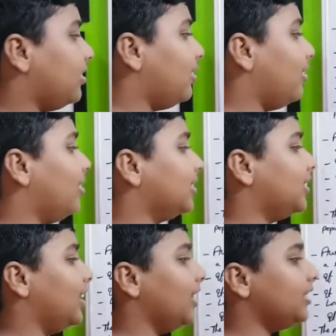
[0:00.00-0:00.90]

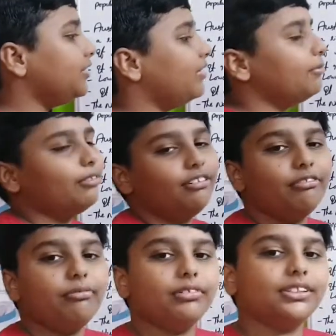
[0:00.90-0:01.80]
Australians were
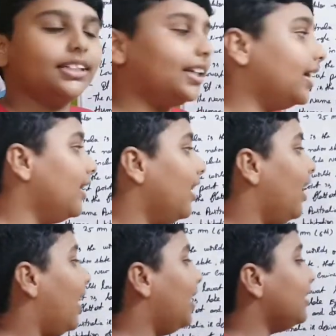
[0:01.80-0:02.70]
mostly
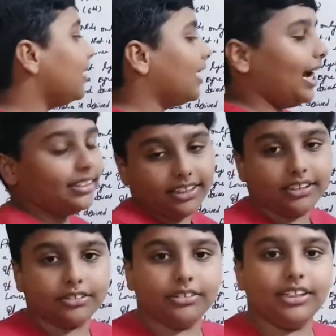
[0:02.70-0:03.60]

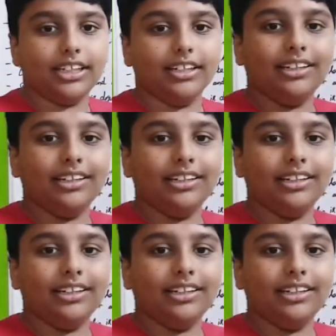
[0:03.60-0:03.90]
hunter-gatherers only.